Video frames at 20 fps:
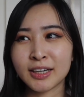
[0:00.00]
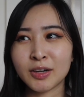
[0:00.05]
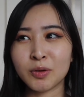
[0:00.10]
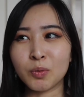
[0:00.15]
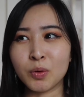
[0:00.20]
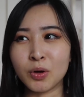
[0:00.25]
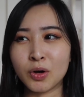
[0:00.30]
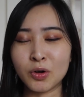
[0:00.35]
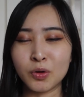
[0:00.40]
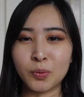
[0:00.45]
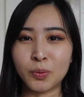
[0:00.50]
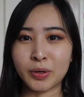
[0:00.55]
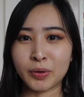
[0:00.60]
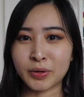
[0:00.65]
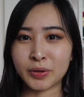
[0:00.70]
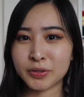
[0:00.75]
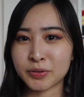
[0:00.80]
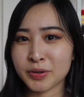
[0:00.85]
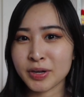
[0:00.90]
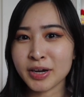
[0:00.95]
well, what do
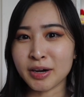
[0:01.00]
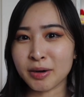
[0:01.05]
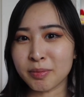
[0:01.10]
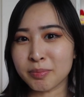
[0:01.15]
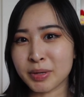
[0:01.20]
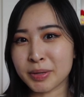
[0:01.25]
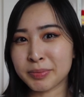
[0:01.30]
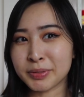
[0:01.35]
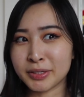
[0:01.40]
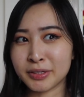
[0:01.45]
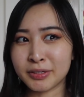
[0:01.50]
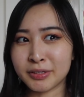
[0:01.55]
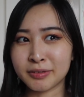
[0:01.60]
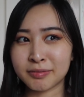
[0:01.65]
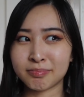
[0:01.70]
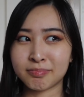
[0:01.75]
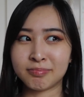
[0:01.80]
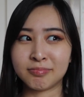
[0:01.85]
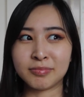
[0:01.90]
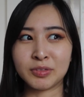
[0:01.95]
I do now? Maybe
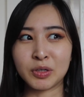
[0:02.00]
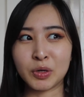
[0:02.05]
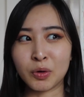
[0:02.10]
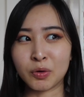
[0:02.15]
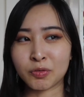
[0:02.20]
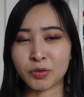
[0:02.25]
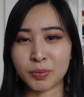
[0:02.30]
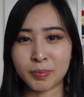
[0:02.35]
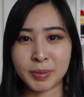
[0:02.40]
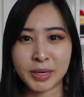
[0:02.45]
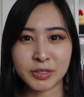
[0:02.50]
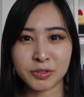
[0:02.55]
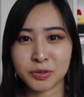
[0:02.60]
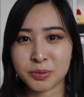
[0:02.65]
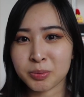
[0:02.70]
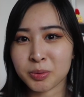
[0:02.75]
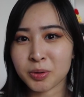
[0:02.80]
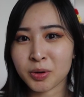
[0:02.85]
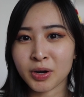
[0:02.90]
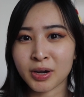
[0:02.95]
go for a master's
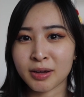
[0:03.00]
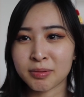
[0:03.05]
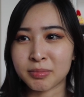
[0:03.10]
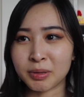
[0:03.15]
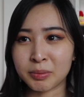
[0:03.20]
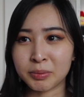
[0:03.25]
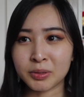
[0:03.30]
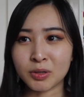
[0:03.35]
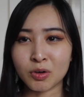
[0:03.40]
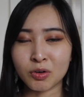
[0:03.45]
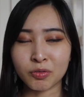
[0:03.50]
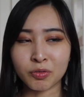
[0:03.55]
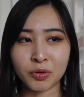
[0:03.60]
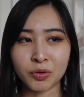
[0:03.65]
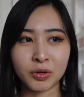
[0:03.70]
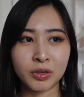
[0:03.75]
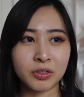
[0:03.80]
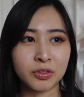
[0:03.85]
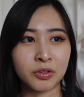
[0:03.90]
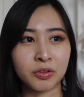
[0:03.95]
program, maybe go
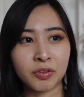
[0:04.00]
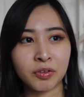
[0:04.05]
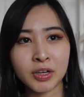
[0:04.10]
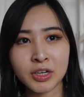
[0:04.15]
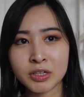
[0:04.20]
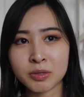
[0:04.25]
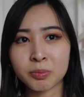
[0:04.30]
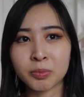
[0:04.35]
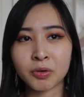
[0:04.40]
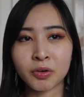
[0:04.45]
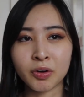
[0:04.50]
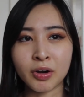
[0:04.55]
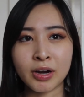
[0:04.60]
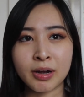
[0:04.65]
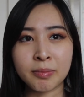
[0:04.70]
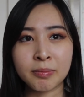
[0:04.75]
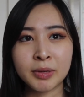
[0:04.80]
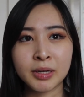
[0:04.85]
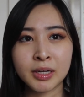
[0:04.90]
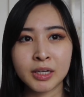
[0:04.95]
for a certification
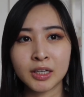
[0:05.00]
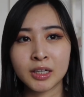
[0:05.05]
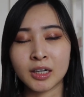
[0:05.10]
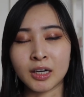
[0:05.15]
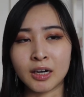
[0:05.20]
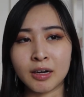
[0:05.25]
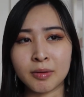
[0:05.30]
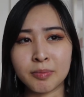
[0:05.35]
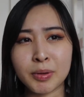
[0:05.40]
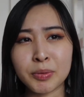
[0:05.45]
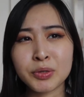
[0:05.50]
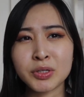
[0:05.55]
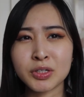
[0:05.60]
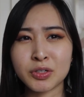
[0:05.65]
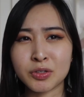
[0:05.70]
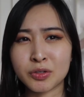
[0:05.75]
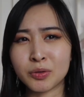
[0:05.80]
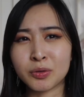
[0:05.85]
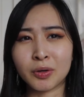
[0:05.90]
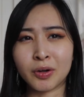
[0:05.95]
program, um, maybe
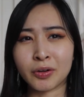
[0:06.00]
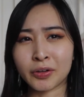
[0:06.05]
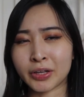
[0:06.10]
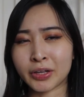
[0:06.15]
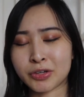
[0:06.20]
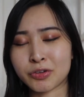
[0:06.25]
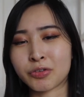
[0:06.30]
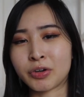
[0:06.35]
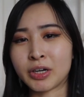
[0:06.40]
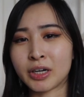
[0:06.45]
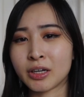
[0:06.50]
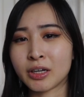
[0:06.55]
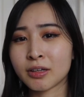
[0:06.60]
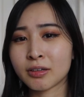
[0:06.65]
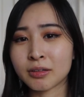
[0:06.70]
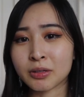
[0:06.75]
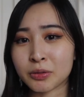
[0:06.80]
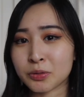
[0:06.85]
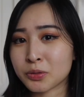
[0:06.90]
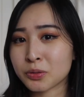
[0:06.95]
just do online
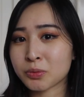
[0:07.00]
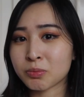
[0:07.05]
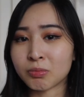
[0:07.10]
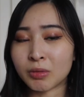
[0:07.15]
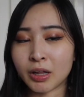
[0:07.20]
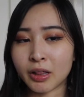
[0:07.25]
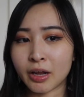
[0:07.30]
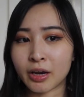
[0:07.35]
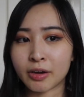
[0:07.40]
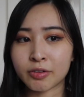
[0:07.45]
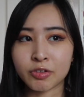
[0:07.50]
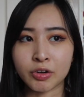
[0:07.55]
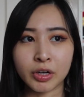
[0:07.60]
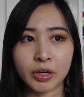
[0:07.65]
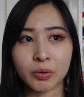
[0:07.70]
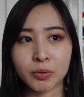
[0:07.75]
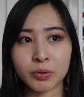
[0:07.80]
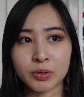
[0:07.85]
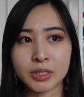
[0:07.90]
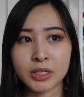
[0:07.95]
training. There's a lot of
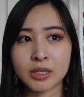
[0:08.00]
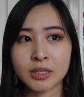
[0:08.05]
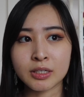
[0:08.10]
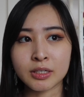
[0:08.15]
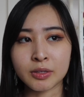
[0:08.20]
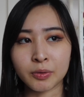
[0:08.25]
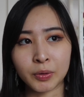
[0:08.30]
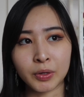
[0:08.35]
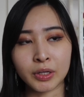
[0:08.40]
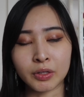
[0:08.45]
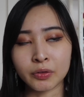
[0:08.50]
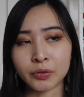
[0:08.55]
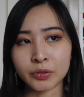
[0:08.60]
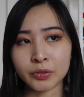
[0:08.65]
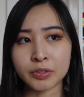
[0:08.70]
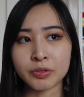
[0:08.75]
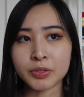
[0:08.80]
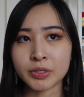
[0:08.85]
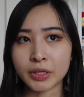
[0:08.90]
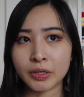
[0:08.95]
training courses where you can learn
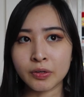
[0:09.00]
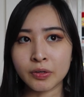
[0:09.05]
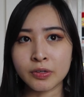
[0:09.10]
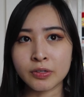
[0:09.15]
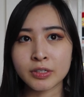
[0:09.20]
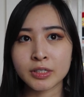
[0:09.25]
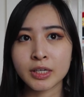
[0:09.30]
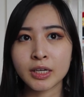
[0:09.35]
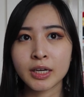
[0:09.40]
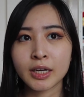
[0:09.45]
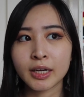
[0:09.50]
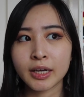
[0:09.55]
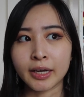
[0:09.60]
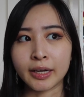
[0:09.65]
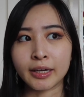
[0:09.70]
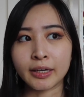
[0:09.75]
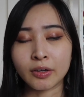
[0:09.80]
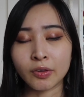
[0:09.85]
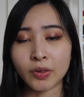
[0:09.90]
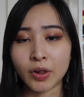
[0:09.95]
new skills,
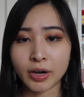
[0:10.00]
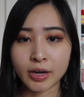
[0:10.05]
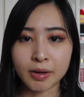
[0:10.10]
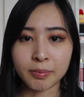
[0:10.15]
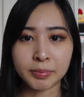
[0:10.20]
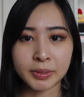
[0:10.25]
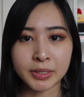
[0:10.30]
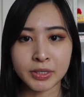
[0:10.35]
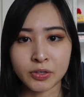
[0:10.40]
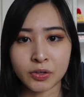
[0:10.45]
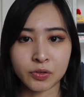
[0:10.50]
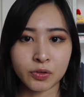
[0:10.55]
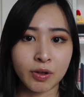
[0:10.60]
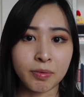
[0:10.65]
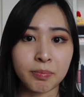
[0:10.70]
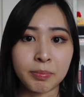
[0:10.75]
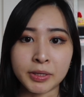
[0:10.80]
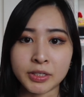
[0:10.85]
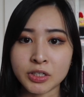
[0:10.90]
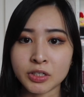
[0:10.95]
and a lot of companies also
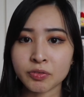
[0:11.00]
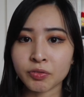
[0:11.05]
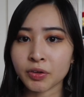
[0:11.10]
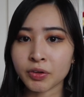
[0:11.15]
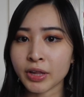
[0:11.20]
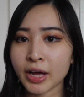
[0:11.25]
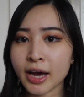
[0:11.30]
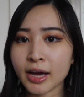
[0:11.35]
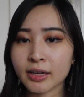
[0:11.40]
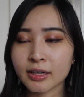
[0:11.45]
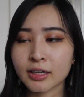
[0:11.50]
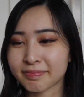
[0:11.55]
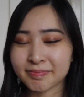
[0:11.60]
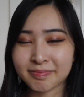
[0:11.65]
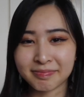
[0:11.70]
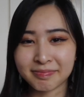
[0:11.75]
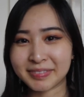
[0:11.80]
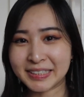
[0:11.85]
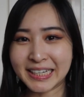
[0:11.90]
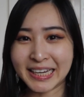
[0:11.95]
have budgets for that
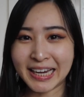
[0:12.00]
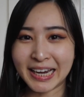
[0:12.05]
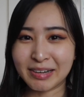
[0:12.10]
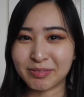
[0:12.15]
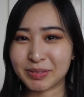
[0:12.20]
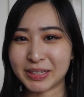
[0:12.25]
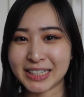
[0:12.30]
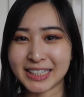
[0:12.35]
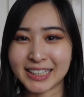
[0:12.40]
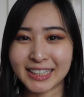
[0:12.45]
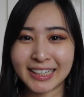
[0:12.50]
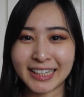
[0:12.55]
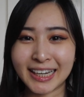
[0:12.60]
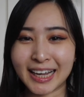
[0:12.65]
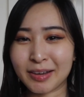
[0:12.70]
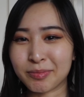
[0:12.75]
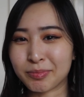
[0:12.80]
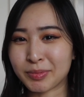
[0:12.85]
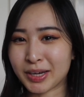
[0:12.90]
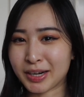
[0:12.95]
yeah, basically
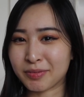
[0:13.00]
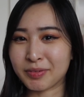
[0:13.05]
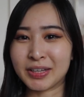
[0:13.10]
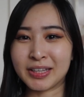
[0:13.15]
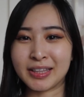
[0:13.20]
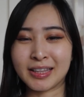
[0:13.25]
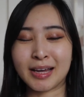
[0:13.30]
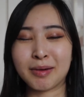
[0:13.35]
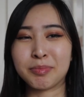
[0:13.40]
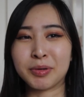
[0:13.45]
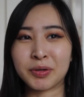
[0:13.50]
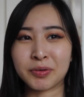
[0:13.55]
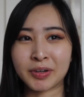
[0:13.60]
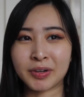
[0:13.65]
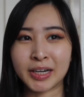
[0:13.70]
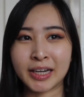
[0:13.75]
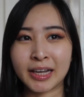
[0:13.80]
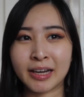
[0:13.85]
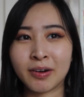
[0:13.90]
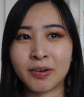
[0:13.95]
I'm kind of in that boat
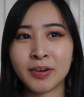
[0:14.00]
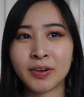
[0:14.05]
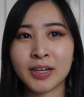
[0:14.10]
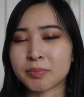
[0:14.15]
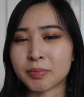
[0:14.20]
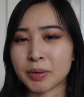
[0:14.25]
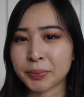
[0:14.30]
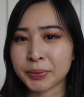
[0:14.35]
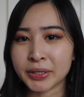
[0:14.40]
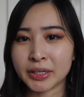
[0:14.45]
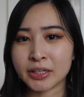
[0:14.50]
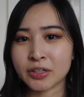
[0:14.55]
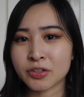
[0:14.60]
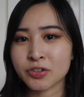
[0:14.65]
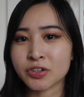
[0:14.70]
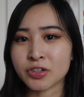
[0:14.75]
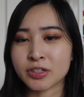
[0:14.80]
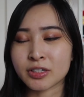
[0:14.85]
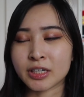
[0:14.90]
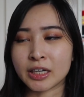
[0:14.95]
right now. Maybe it is
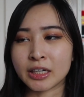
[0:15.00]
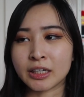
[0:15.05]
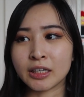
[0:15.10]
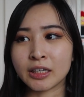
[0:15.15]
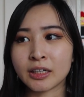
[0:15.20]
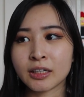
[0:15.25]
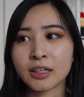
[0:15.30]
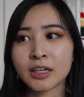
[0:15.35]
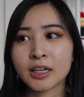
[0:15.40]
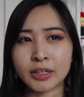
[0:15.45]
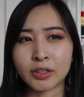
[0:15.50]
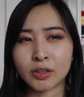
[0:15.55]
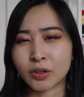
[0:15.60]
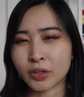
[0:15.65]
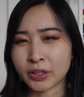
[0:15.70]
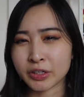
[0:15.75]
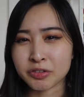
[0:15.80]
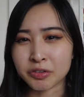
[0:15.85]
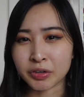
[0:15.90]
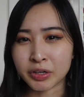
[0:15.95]
just taking an
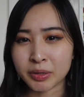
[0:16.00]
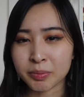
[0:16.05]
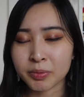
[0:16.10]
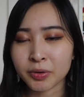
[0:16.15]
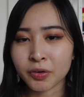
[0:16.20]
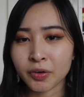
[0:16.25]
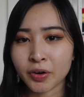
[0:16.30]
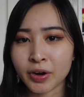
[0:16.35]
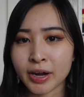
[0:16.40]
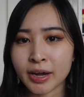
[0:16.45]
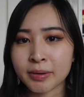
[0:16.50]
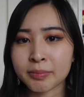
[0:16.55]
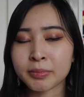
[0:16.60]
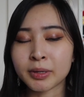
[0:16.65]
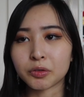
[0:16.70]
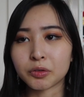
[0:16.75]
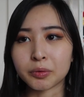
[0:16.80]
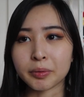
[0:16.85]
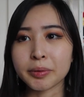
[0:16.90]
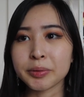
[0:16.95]
online training
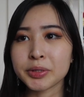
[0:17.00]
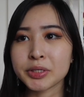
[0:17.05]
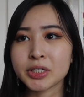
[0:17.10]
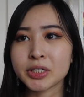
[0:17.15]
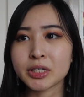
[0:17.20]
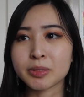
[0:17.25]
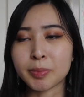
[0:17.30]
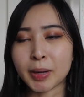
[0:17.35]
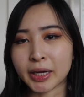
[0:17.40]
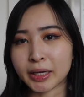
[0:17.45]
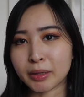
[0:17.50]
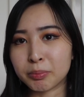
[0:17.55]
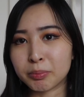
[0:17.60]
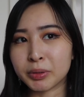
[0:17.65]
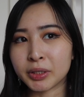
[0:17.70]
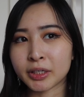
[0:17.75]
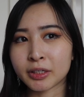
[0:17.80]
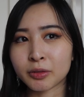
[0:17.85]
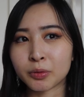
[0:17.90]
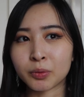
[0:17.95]
program or maybe it's just buying a
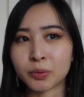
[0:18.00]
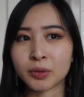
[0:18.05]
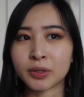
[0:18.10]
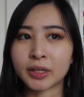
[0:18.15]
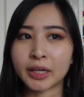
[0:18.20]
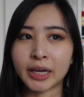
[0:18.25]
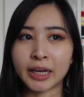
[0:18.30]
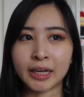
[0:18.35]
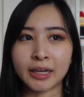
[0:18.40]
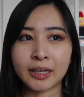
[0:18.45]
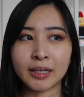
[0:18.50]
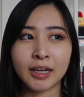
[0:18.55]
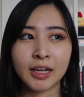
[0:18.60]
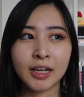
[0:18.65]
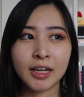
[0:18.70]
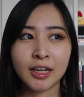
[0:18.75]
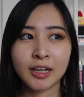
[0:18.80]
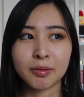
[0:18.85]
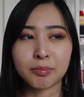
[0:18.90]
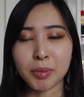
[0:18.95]
book or a
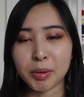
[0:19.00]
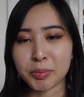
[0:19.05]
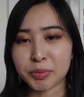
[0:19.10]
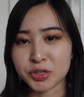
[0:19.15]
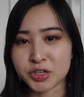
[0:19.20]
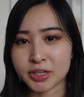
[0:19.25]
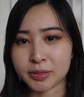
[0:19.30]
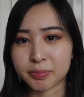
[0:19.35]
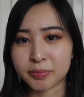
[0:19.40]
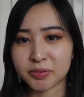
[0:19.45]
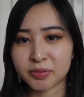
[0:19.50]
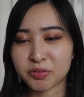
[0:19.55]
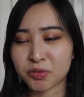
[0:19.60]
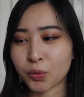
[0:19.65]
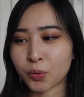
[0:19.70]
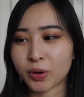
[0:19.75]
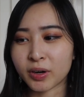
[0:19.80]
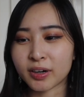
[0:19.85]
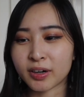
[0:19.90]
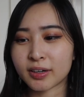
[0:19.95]
membership
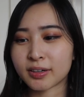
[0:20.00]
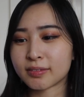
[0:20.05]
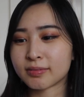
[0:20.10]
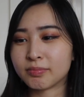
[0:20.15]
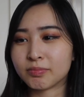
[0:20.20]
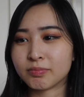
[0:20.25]
for